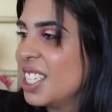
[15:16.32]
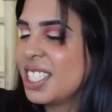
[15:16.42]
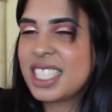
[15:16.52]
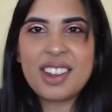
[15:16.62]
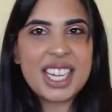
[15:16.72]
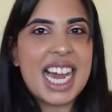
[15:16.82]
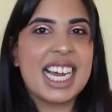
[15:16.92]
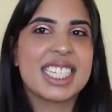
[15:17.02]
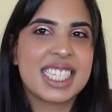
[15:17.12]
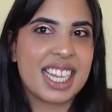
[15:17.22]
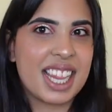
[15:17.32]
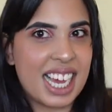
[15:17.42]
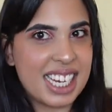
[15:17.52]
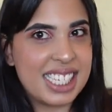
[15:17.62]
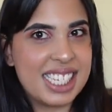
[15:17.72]
so yes
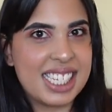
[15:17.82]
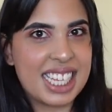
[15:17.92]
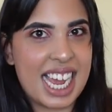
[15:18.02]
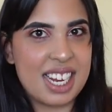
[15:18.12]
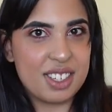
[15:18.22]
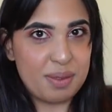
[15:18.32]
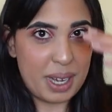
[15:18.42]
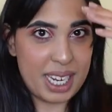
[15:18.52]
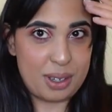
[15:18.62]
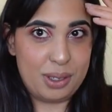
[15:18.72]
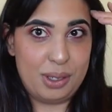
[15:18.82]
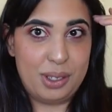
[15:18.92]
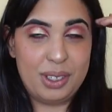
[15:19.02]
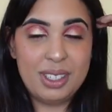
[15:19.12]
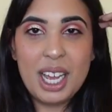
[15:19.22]
that is the end of my
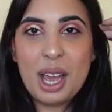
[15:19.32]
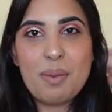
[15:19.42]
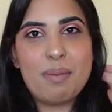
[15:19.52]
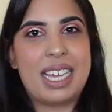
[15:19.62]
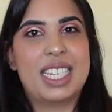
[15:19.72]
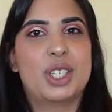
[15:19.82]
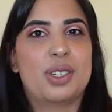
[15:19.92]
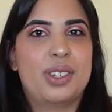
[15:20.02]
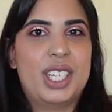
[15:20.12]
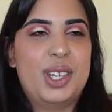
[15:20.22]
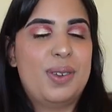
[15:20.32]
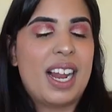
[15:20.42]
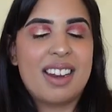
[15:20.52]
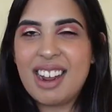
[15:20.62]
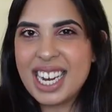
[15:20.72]
haul make sure you
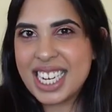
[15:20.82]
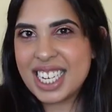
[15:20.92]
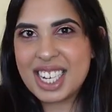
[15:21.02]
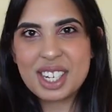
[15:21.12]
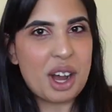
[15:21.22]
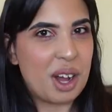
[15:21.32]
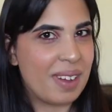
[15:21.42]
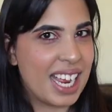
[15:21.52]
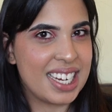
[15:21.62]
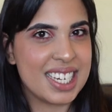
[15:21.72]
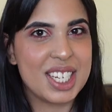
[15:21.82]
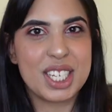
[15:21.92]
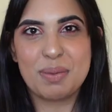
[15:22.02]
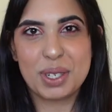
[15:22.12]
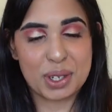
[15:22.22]
like comment,
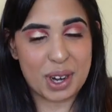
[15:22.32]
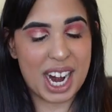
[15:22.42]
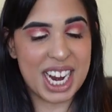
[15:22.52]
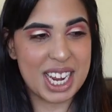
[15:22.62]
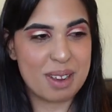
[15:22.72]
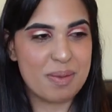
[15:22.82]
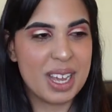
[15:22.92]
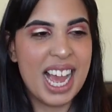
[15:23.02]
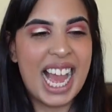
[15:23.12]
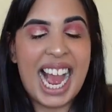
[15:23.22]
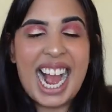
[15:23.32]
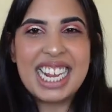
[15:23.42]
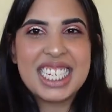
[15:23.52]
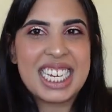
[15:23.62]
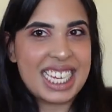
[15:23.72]
subscribe,
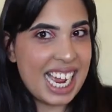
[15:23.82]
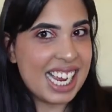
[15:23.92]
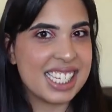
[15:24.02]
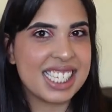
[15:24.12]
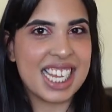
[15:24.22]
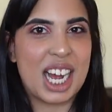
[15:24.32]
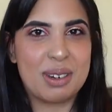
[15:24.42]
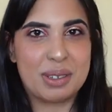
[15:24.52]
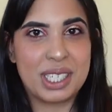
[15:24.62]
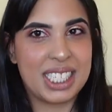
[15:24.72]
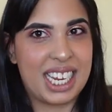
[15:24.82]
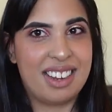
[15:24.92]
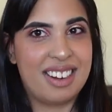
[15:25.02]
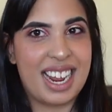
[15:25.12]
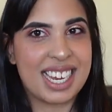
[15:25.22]
and yes, I will
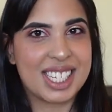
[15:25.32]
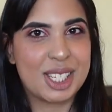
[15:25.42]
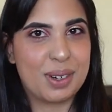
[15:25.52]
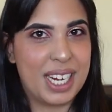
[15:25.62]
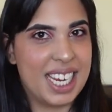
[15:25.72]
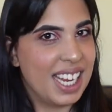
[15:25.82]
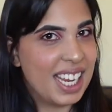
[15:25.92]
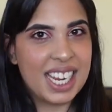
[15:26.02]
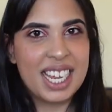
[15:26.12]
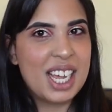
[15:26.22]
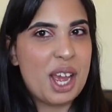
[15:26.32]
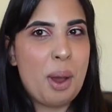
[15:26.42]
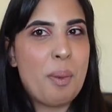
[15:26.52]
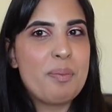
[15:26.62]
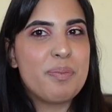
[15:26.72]
see you next week.
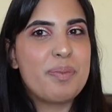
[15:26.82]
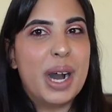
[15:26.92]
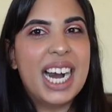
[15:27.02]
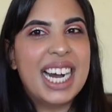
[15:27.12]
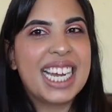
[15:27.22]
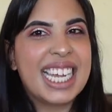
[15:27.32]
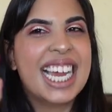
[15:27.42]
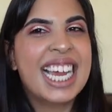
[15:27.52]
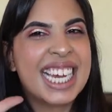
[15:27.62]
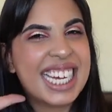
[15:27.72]
Bye!